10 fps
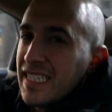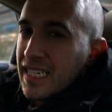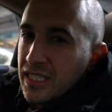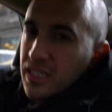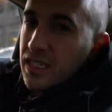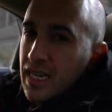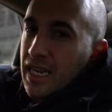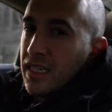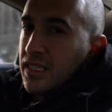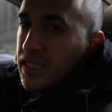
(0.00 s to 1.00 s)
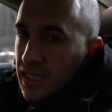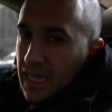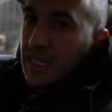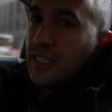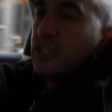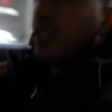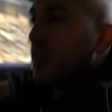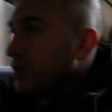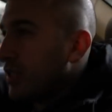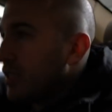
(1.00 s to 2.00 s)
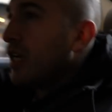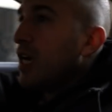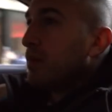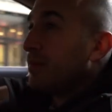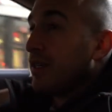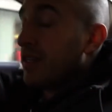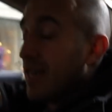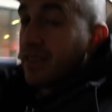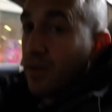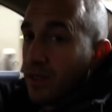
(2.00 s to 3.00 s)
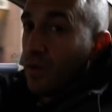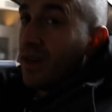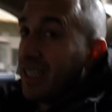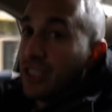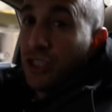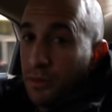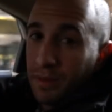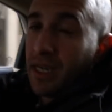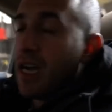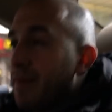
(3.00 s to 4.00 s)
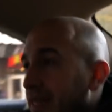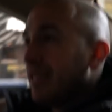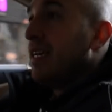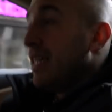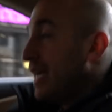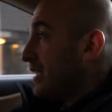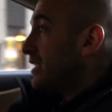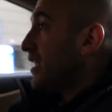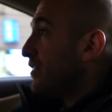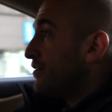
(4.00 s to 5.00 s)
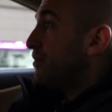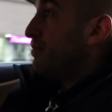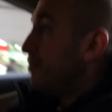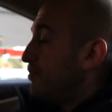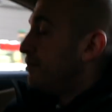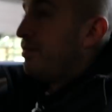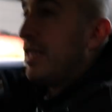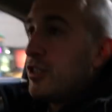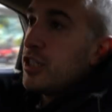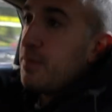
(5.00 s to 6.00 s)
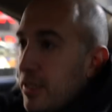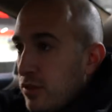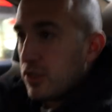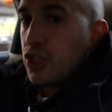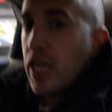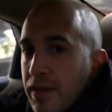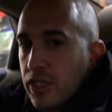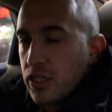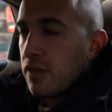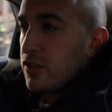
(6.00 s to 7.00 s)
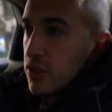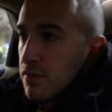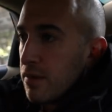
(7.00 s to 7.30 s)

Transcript: sticking to your guidelines, your resolutions, remember, you're not the only one. It's super common. And instead of being judgmental or shaming yourself, just